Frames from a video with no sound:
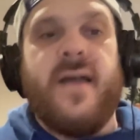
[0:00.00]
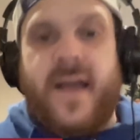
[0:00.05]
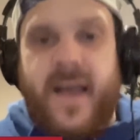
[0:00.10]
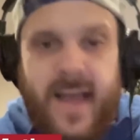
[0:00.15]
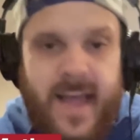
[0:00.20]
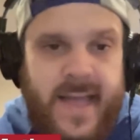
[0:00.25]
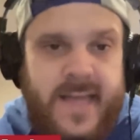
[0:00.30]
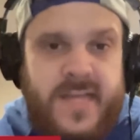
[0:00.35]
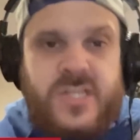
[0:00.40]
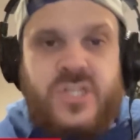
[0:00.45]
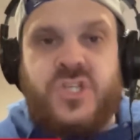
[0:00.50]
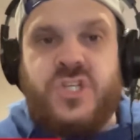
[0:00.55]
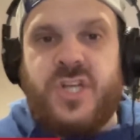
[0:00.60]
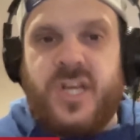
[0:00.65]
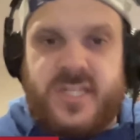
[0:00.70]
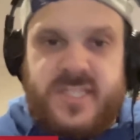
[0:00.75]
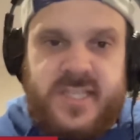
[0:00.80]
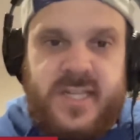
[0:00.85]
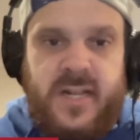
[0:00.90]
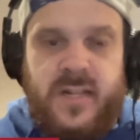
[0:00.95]
I
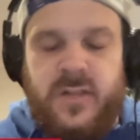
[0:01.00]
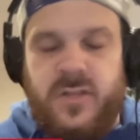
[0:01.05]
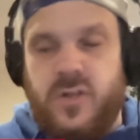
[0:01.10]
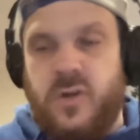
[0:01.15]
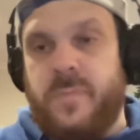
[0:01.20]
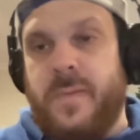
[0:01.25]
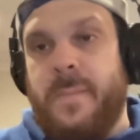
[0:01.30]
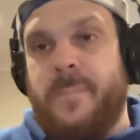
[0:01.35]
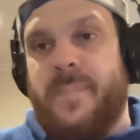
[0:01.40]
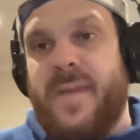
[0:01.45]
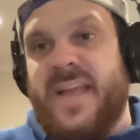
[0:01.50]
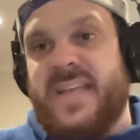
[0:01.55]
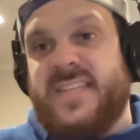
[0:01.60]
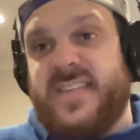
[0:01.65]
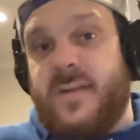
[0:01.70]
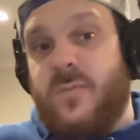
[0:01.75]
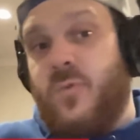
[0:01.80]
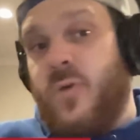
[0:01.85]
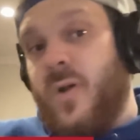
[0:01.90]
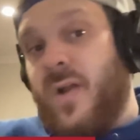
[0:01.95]
adjusted a little bit based
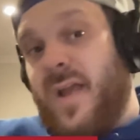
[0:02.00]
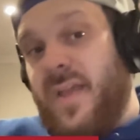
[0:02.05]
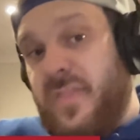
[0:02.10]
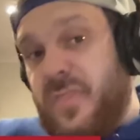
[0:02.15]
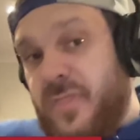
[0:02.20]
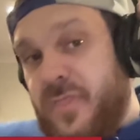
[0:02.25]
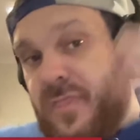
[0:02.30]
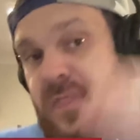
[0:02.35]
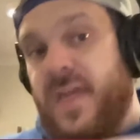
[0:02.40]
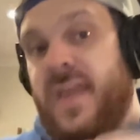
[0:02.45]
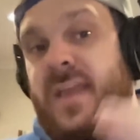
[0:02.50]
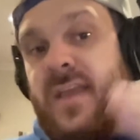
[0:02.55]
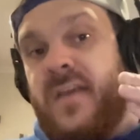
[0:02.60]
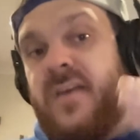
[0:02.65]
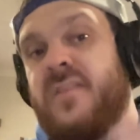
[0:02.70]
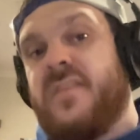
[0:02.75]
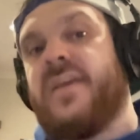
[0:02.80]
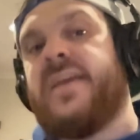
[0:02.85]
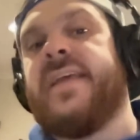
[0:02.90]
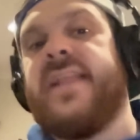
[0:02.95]
on where I
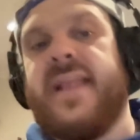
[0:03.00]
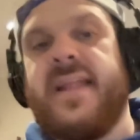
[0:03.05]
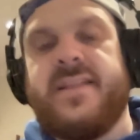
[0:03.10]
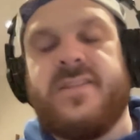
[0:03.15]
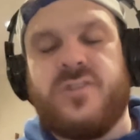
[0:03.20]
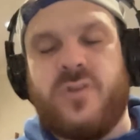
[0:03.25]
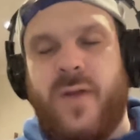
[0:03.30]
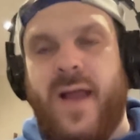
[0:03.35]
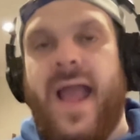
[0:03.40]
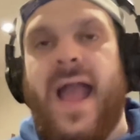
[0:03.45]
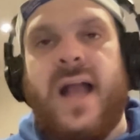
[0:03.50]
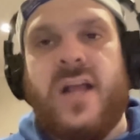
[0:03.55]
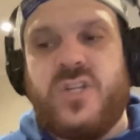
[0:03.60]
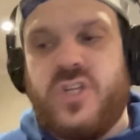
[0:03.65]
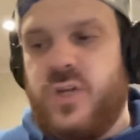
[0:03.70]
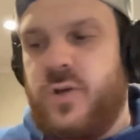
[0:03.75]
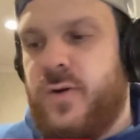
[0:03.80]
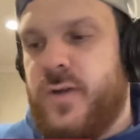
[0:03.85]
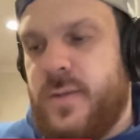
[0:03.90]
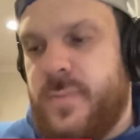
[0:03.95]
think the Canadiens are
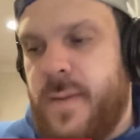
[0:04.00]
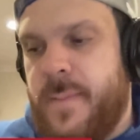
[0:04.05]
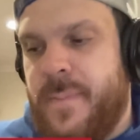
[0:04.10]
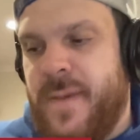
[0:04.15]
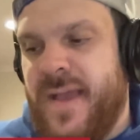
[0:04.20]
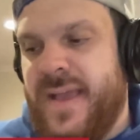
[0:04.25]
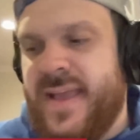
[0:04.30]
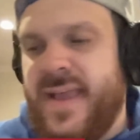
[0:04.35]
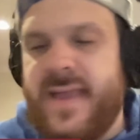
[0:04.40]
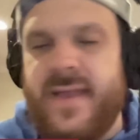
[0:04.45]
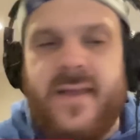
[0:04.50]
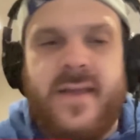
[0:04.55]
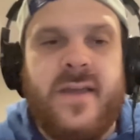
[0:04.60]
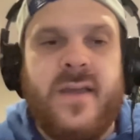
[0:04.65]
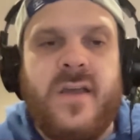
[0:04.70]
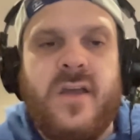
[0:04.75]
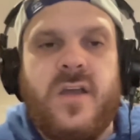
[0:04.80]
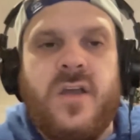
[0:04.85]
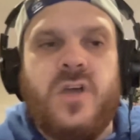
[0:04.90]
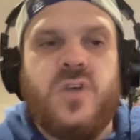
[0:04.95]
actually going to be picking.
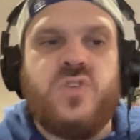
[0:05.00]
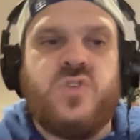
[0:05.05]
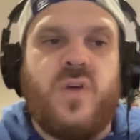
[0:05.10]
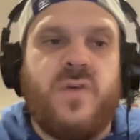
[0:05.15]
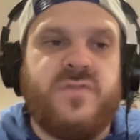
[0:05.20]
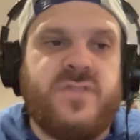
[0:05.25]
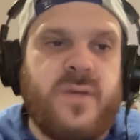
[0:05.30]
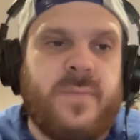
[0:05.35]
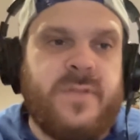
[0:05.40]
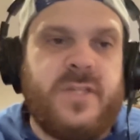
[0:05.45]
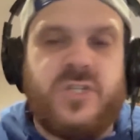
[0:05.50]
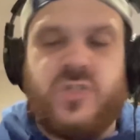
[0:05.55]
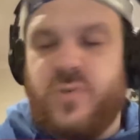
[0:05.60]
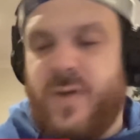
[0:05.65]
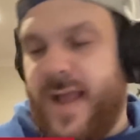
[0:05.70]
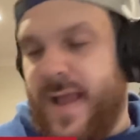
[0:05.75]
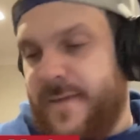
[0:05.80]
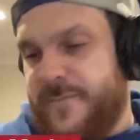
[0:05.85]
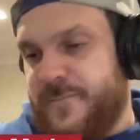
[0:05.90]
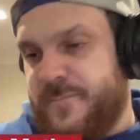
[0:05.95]
So if some of the
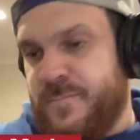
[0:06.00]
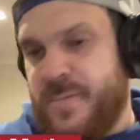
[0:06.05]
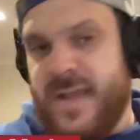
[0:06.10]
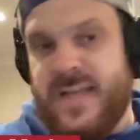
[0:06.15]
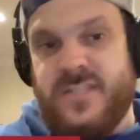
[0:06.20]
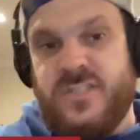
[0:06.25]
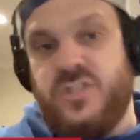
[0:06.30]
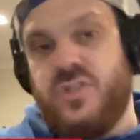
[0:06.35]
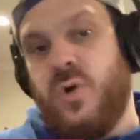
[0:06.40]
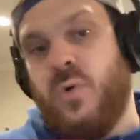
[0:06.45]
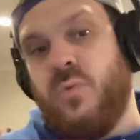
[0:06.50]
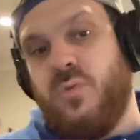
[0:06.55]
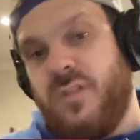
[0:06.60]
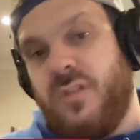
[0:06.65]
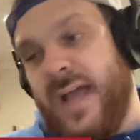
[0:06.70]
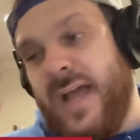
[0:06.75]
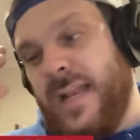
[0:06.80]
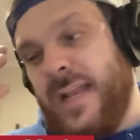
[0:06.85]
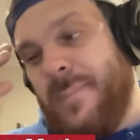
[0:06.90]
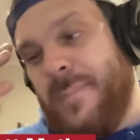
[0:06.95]
draft picks don't
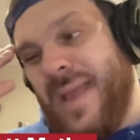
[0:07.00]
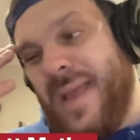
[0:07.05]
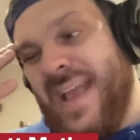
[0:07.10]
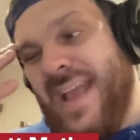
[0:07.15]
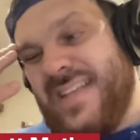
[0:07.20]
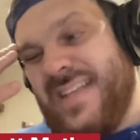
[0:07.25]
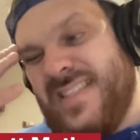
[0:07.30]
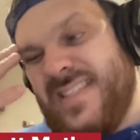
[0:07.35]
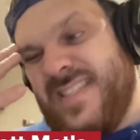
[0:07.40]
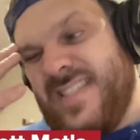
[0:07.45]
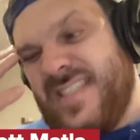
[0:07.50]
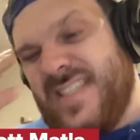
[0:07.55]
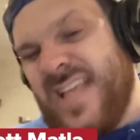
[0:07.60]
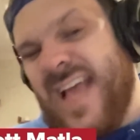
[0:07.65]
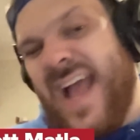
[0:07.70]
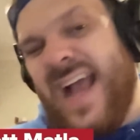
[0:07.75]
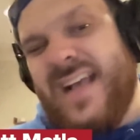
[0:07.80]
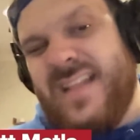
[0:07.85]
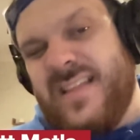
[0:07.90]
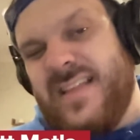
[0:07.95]
line up
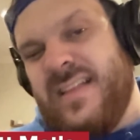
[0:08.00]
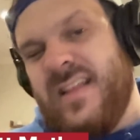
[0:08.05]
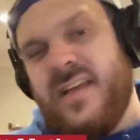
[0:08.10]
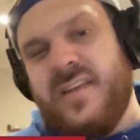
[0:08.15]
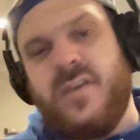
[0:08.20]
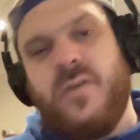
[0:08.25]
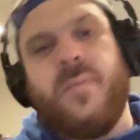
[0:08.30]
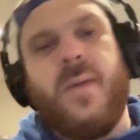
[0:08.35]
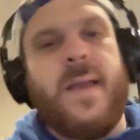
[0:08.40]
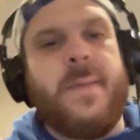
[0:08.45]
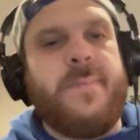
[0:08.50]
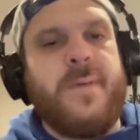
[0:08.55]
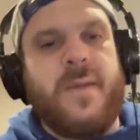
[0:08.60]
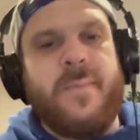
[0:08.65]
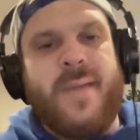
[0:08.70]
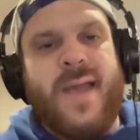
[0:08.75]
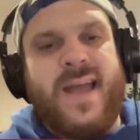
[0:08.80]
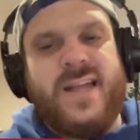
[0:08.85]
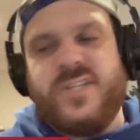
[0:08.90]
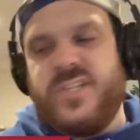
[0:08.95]
exactly like you might be
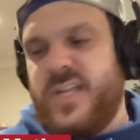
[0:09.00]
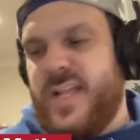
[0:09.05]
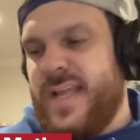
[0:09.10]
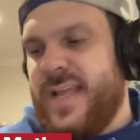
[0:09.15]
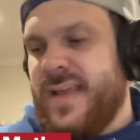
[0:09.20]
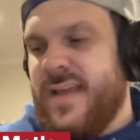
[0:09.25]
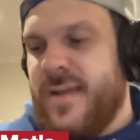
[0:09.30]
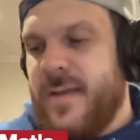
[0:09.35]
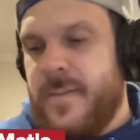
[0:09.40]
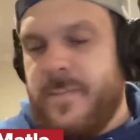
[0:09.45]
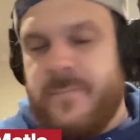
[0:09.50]
imagining,